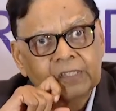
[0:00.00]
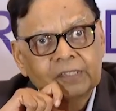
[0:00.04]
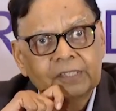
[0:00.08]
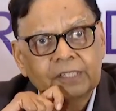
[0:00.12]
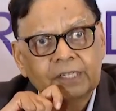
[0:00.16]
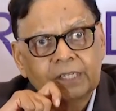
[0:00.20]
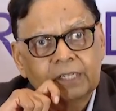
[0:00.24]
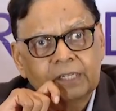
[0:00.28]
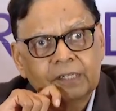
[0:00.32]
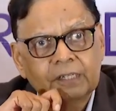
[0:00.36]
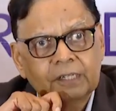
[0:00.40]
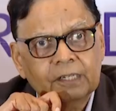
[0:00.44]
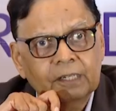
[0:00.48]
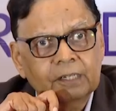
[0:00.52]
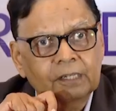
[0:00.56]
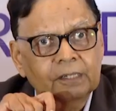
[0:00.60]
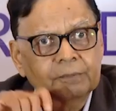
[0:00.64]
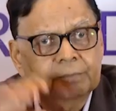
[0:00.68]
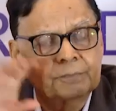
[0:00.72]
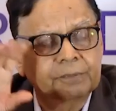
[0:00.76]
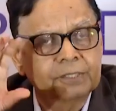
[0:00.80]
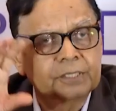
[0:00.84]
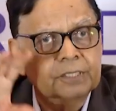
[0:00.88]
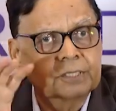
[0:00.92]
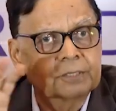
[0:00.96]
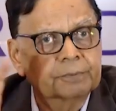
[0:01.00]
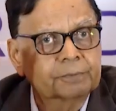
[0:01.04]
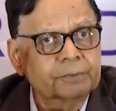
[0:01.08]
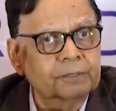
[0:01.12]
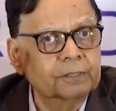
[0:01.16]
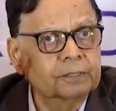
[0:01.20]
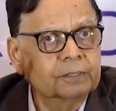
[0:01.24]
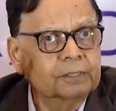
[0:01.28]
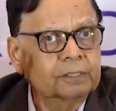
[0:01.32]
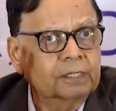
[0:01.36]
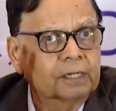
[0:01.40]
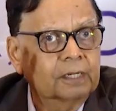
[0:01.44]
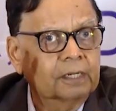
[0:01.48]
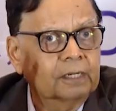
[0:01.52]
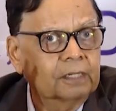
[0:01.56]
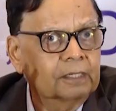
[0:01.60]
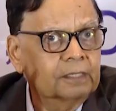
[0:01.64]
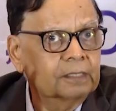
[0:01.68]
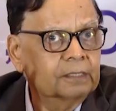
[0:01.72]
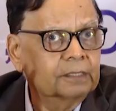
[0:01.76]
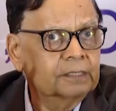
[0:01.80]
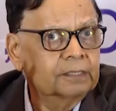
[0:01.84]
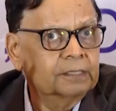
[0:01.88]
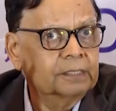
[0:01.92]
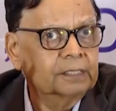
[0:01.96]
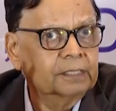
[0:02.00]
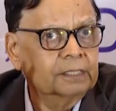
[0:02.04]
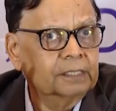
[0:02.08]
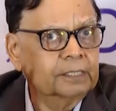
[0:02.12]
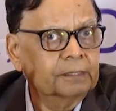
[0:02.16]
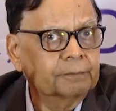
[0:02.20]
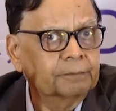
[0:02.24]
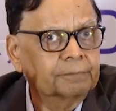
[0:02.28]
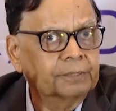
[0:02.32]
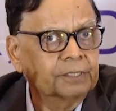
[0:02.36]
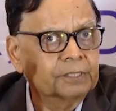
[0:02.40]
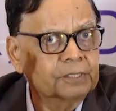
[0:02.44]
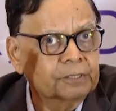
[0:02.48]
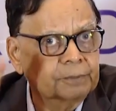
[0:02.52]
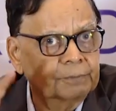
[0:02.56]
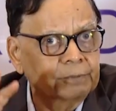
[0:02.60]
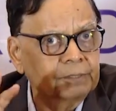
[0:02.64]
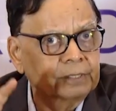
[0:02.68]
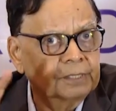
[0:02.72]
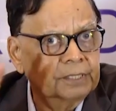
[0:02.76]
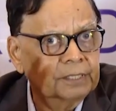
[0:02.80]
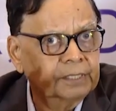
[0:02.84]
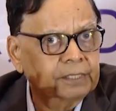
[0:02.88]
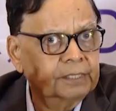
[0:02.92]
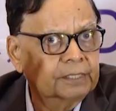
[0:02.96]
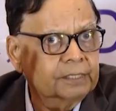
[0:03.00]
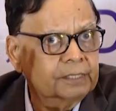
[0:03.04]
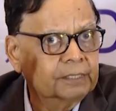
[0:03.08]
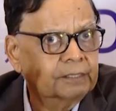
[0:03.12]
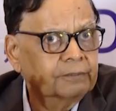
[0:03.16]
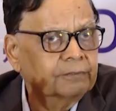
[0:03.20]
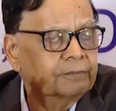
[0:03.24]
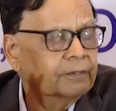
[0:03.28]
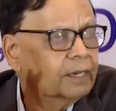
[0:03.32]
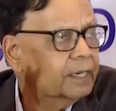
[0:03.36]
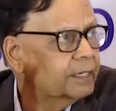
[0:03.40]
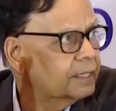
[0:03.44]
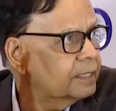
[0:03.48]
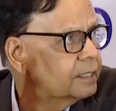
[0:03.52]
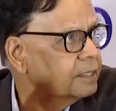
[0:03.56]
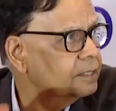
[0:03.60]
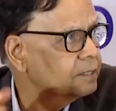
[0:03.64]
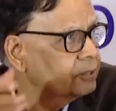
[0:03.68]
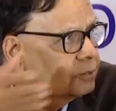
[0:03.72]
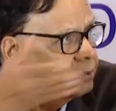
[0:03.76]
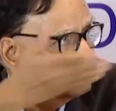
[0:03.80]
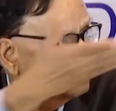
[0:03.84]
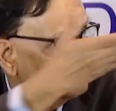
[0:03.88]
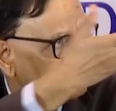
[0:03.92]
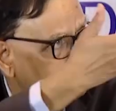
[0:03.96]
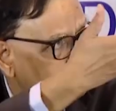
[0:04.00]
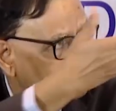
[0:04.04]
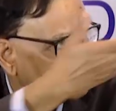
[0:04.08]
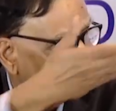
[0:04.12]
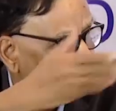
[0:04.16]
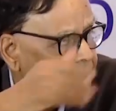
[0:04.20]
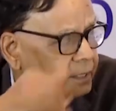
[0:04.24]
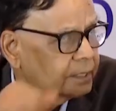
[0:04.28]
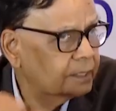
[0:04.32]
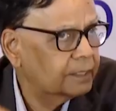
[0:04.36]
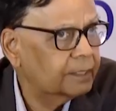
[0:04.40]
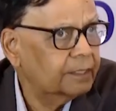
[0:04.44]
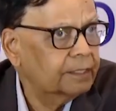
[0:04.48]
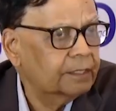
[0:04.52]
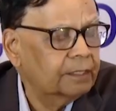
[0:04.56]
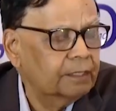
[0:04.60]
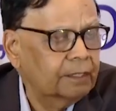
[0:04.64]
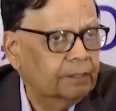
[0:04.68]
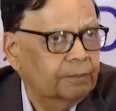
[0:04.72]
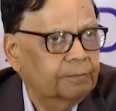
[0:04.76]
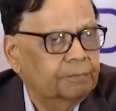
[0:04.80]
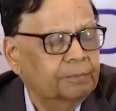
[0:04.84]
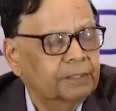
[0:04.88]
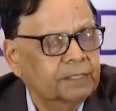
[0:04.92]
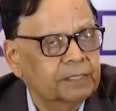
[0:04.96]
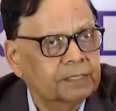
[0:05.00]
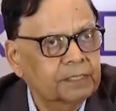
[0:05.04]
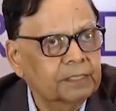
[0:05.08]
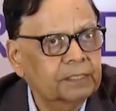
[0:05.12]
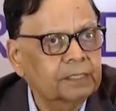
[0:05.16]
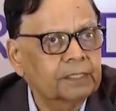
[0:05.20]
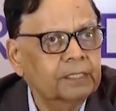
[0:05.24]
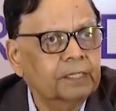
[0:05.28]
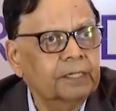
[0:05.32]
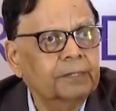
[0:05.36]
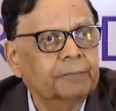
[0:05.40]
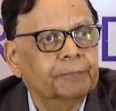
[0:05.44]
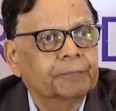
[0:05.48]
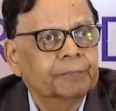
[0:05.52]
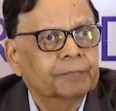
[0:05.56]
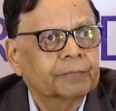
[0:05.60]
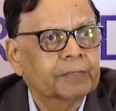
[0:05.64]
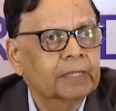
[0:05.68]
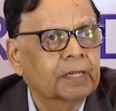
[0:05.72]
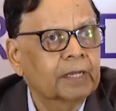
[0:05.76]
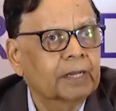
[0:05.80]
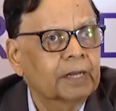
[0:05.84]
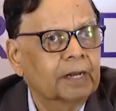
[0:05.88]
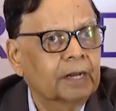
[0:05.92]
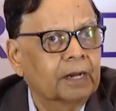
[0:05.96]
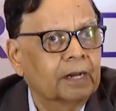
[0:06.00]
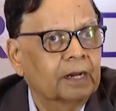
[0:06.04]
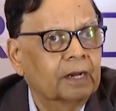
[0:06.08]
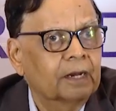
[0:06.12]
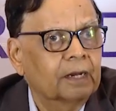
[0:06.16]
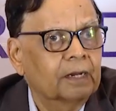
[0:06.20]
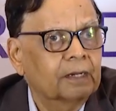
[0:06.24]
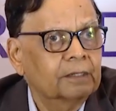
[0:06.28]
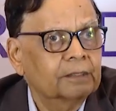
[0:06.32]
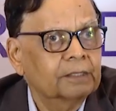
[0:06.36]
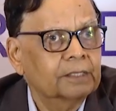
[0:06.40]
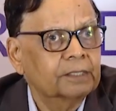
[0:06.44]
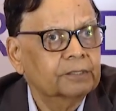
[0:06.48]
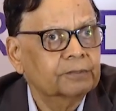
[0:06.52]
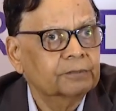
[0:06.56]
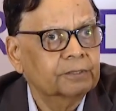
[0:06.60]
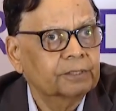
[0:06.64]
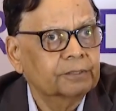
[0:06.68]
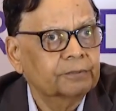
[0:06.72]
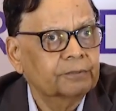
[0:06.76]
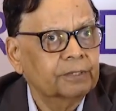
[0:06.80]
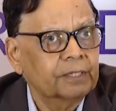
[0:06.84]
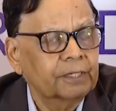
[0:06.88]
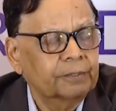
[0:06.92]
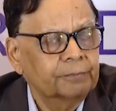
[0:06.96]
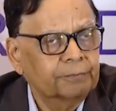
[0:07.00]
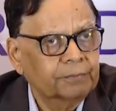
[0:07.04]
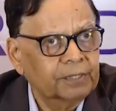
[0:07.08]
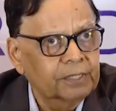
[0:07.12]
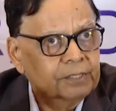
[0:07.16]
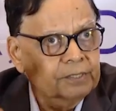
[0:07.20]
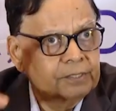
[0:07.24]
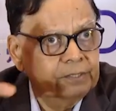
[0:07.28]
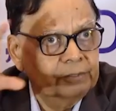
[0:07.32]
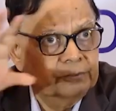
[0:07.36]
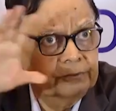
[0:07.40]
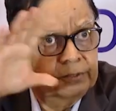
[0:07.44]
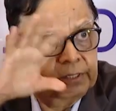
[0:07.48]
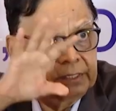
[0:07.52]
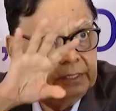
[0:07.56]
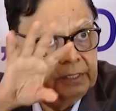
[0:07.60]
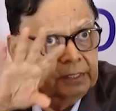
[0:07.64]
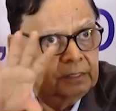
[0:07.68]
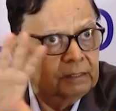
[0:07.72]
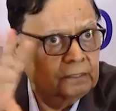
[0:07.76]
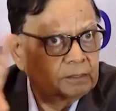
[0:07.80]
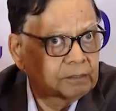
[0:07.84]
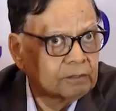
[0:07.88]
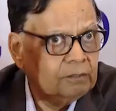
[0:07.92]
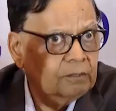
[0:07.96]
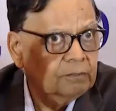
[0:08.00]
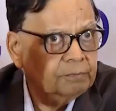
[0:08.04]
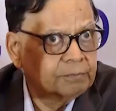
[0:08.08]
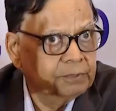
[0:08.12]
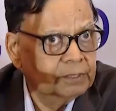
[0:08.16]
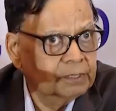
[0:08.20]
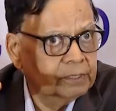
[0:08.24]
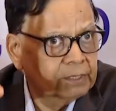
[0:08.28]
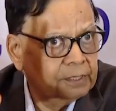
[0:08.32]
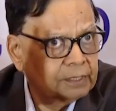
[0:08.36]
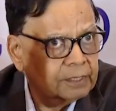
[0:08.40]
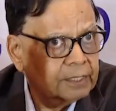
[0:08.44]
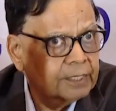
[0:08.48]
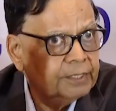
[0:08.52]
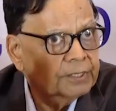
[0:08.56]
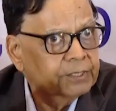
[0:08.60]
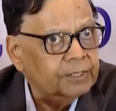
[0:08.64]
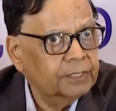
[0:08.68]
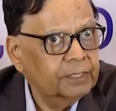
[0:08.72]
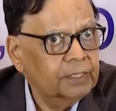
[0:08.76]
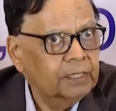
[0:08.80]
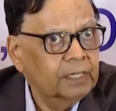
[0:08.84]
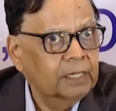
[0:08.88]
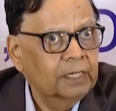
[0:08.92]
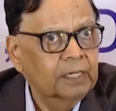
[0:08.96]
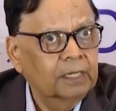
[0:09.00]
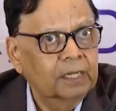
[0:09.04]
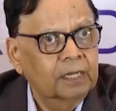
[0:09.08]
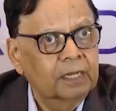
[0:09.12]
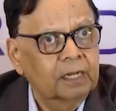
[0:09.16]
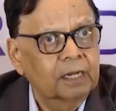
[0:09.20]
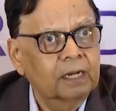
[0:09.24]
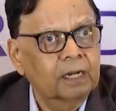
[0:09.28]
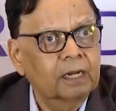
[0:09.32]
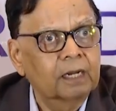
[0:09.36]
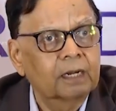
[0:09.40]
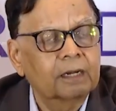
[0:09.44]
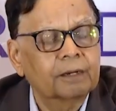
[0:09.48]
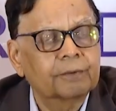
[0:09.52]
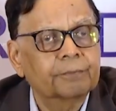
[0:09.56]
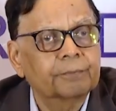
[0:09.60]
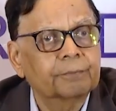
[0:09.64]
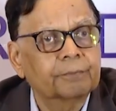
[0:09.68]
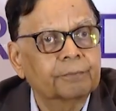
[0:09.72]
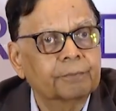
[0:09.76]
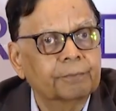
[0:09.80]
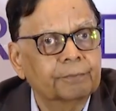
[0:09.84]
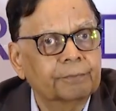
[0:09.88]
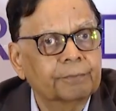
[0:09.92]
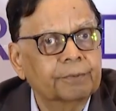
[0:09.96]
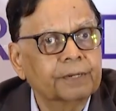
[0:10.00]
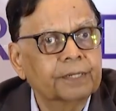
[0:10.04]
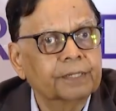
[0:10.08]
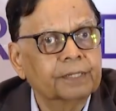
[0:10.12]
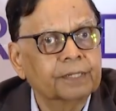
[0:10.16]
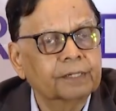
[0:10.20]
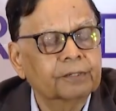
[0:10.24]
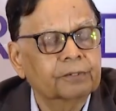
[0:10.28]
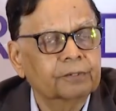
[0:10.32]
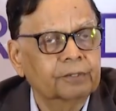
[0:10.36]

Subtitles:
the Principal Secretary Finance, who is present here. This was a very impressive, very long presentation, bringing